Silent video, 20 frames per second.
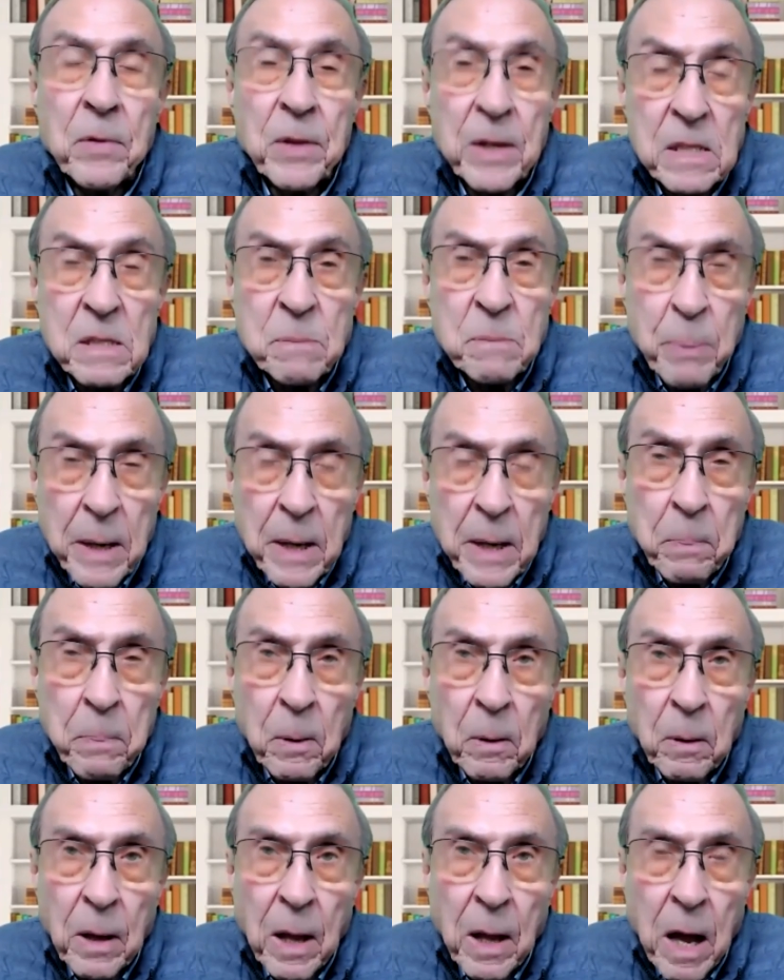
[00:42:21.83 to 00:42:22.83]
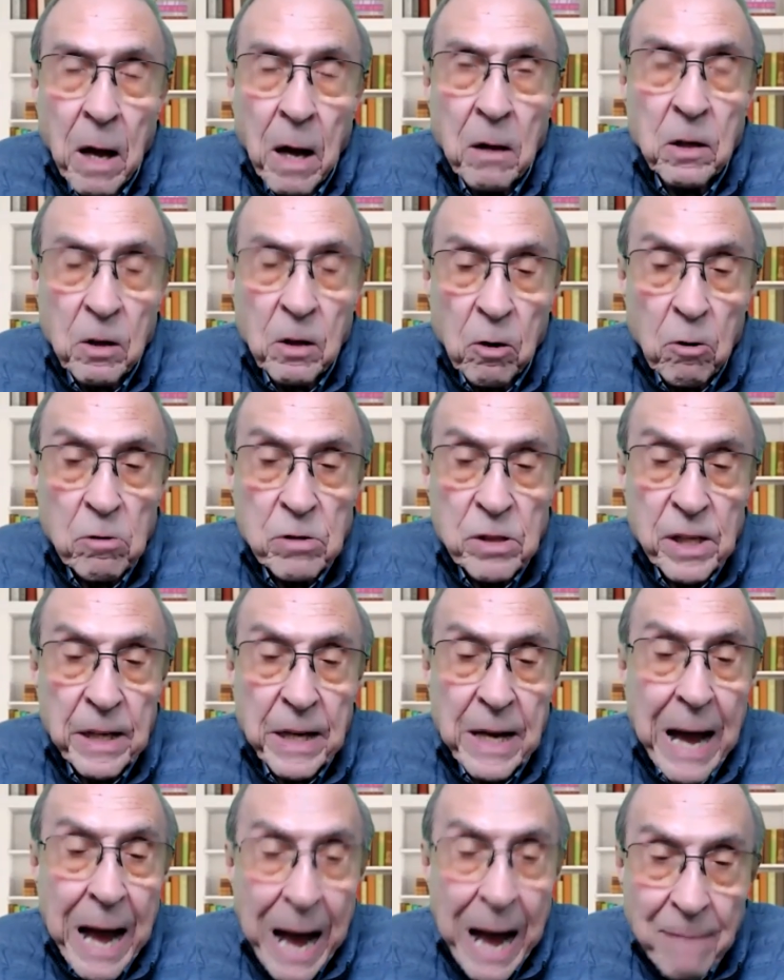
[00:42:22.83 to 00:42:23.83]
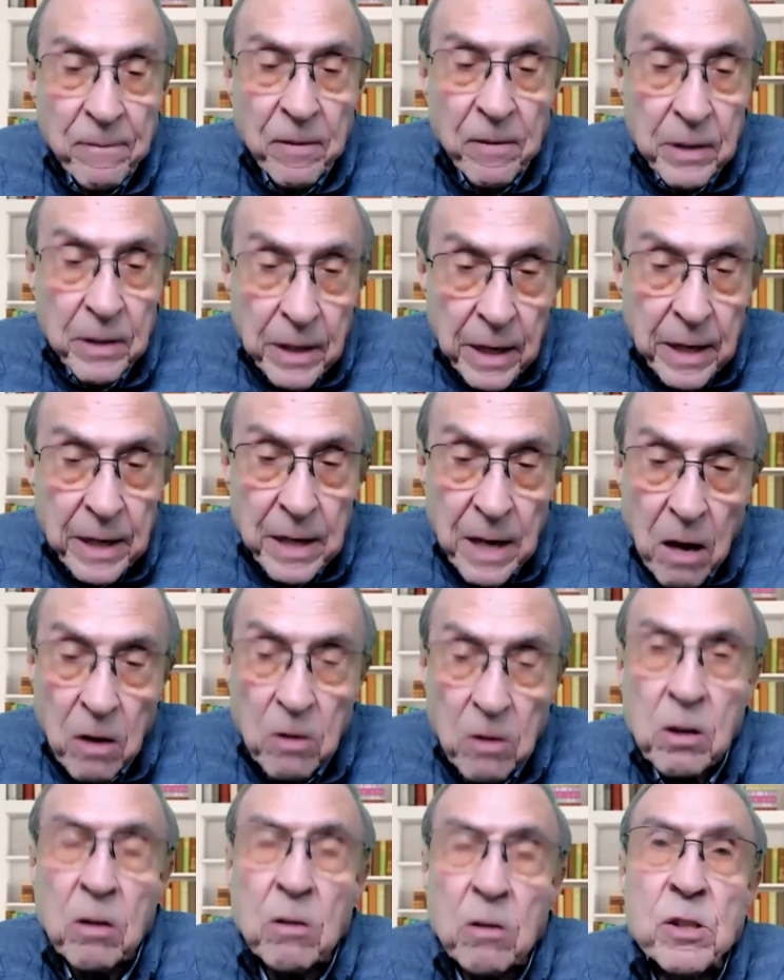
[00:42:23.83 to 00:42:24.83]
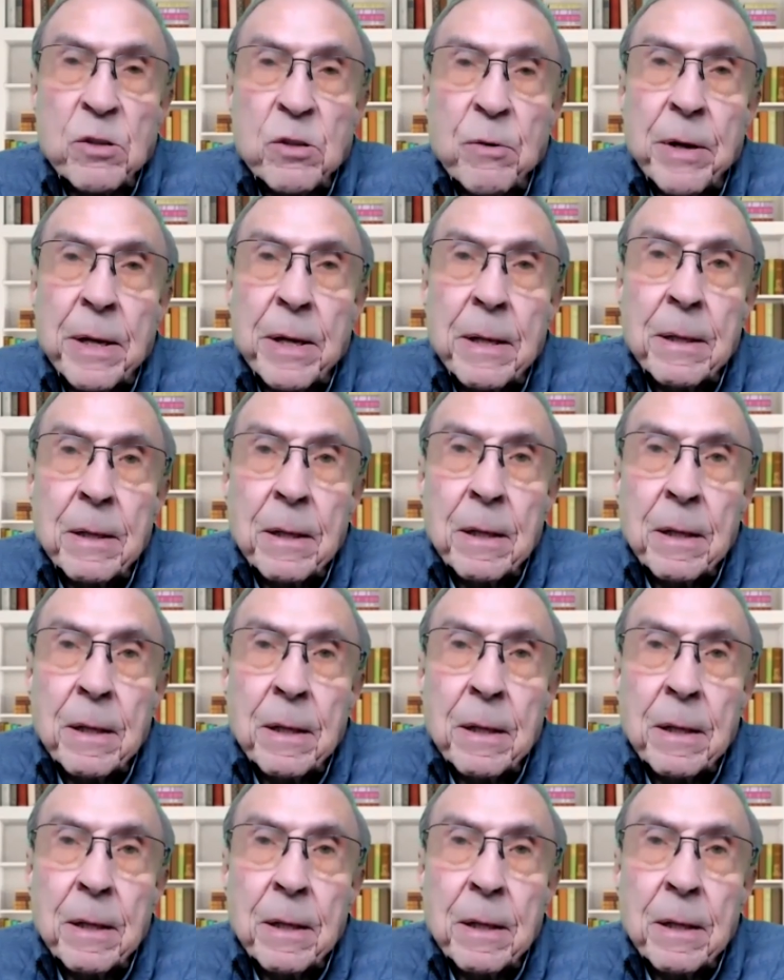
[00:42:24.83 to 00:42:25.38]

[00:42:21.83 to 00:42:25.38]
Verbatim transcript: these people are causing havoc in our country